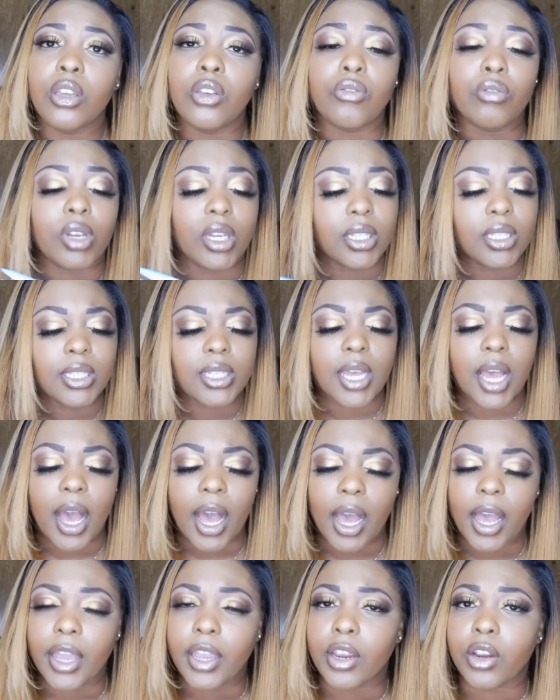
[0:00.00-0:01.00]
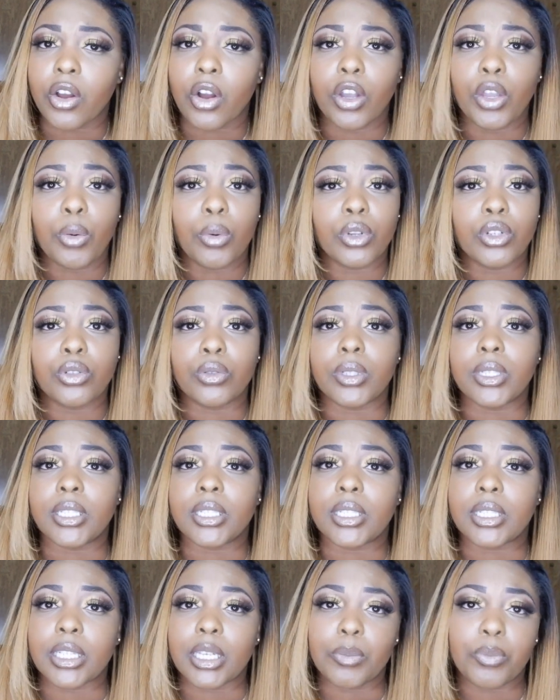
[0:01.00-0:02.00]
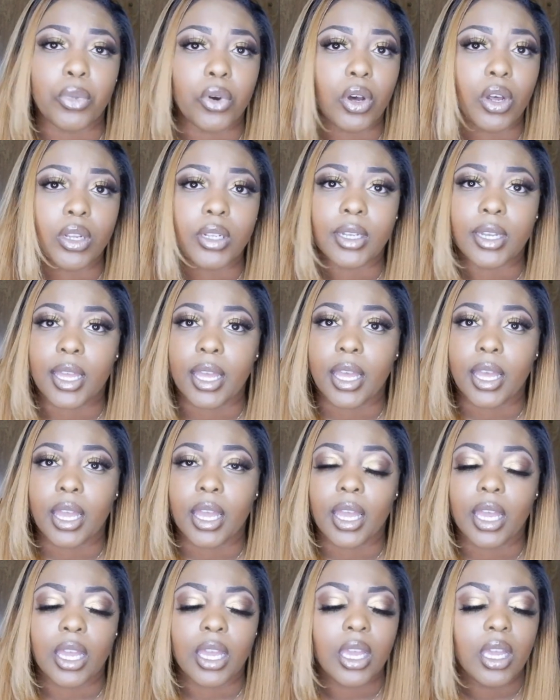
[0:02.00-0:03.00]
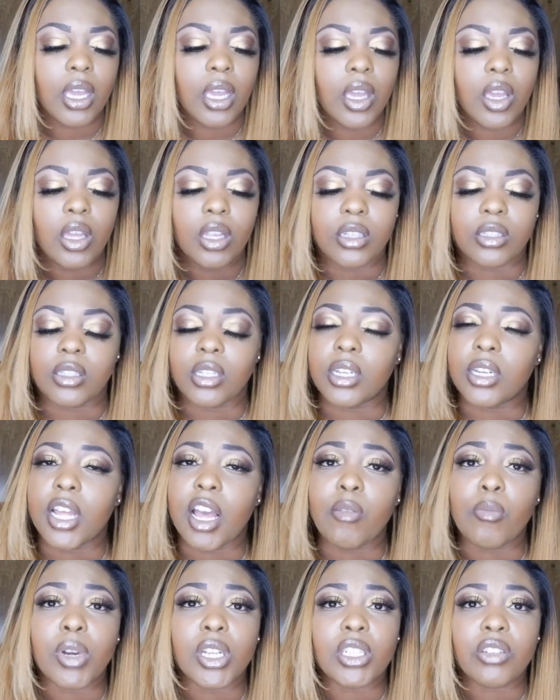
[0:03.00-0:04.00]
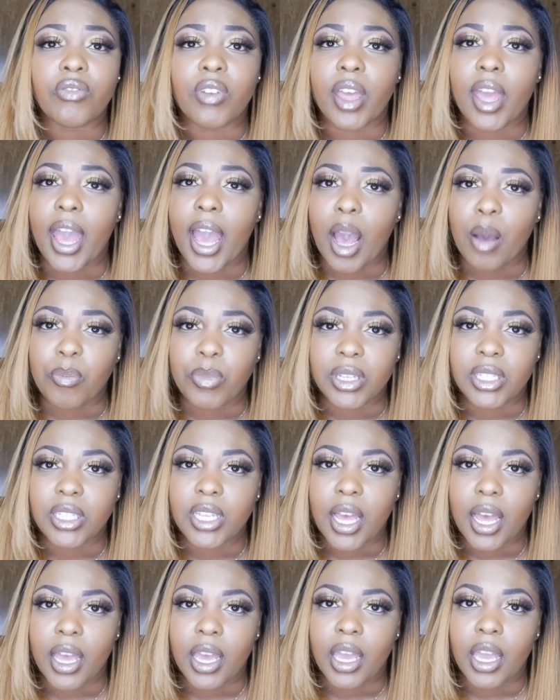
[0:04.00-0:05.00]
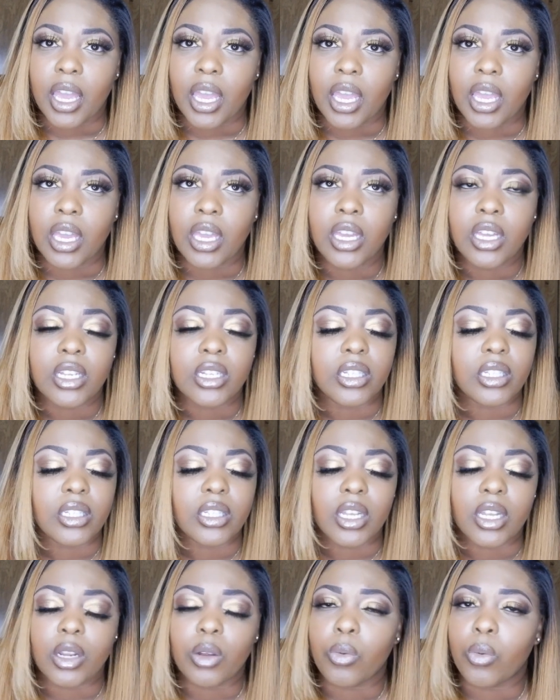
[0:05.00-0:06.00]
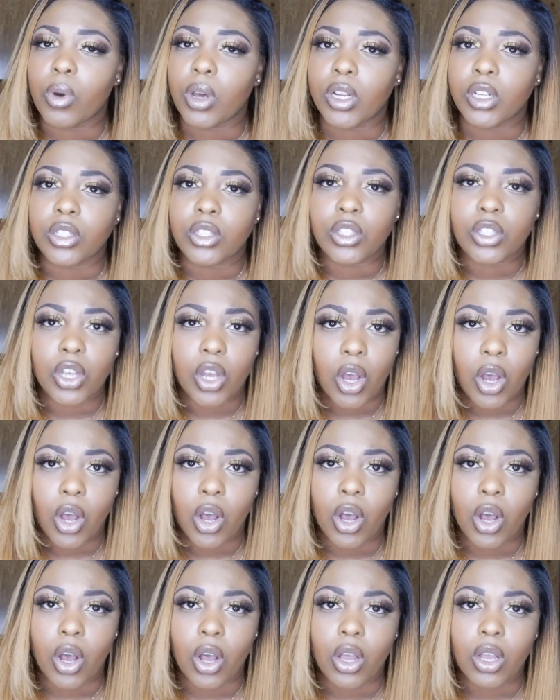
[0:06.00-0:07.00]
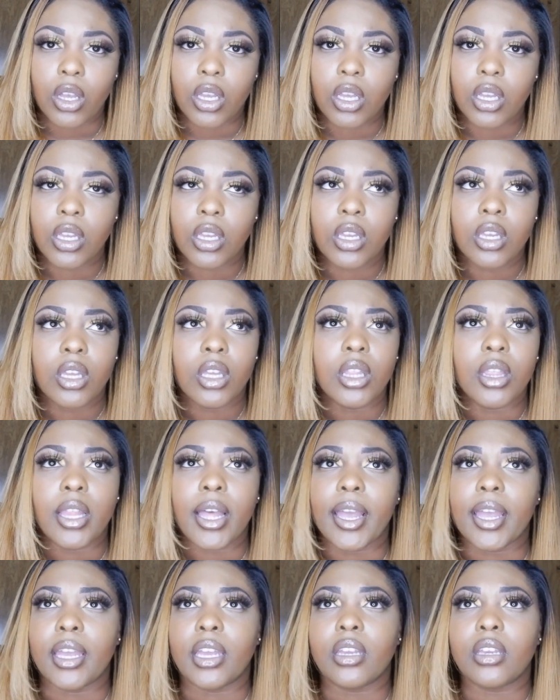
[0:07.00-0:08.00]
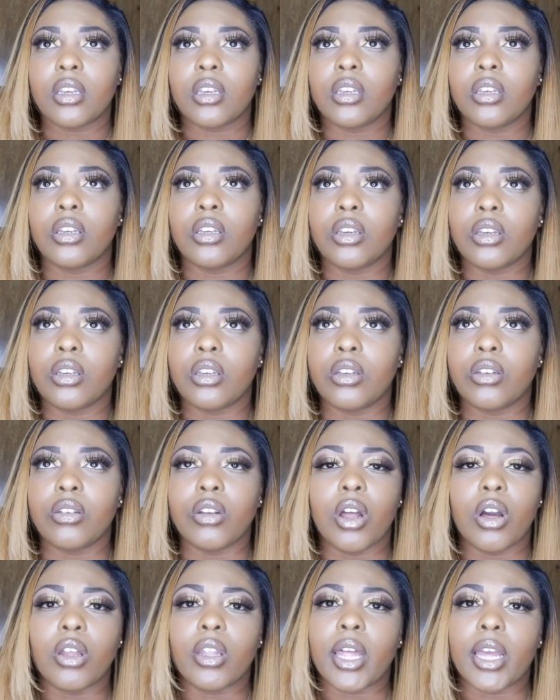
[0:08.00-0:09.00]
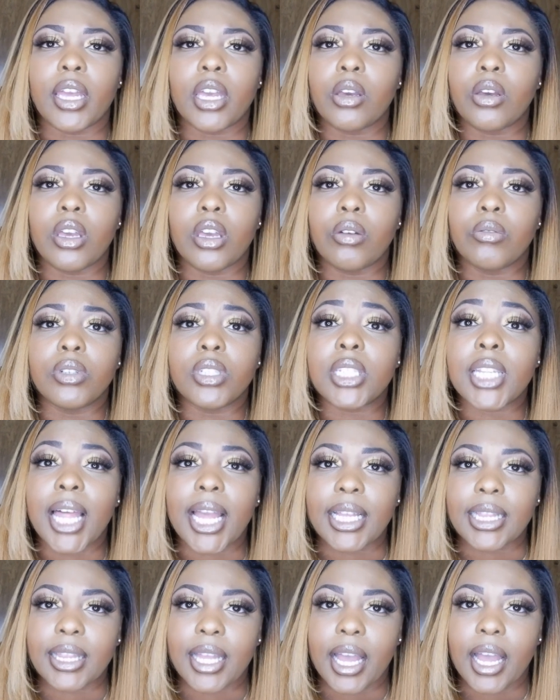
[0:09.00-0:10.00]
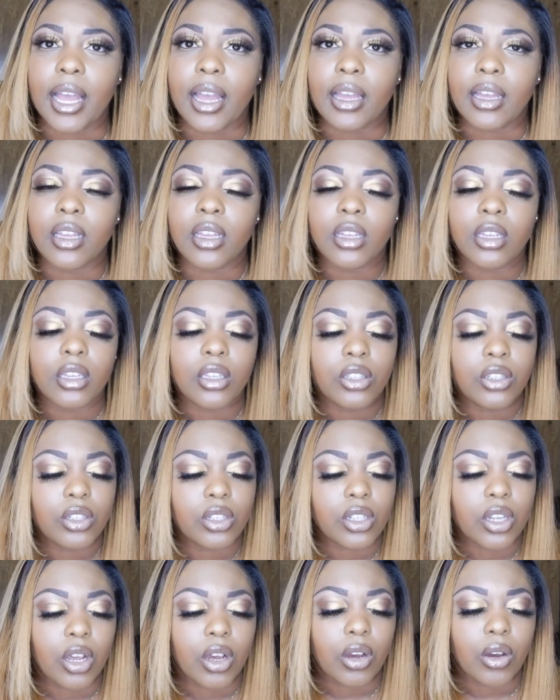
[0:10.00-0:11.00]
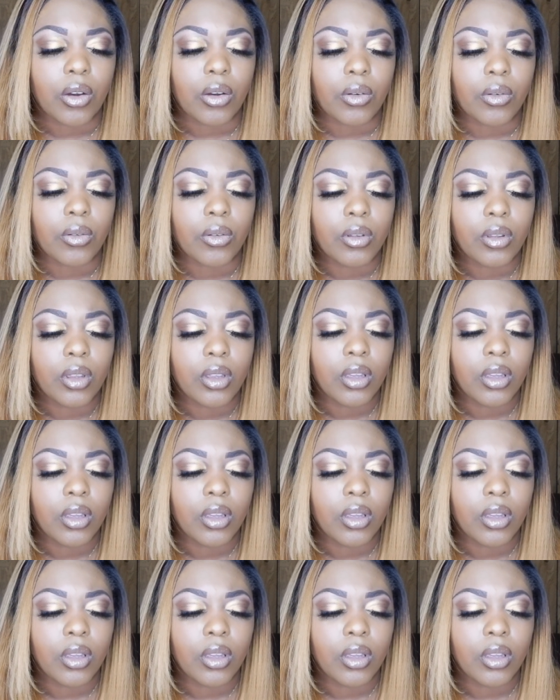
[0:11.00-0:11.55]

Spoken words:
you get tired, all you want to do is sleep all day, didn't have much of an appetite, didn't want to talk, like, you know, like it was like that. So